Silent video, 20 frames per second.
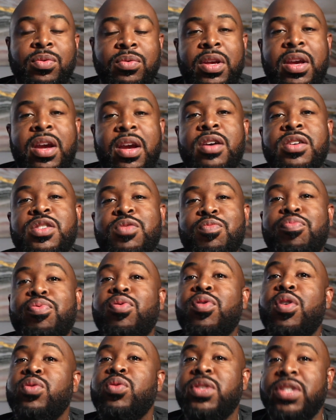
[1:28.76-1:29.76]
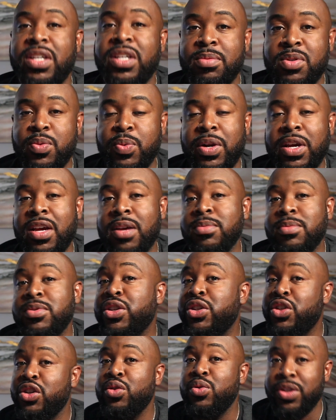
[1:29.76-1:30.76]
here are some pro tips when it comes to
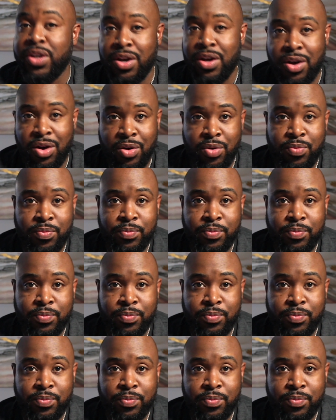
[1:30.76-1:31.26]
choosing a home.